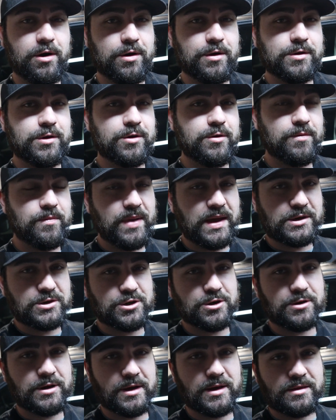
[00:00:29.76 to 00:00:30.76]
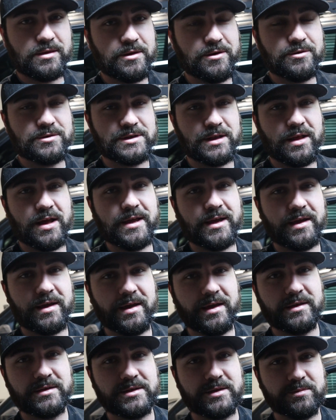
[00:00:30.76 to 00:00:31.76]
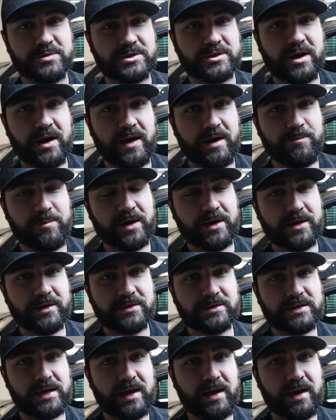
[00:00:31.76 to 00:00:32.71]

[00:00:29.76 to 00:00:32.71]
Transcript: are new, make sure to hit those like and subscribe buttons.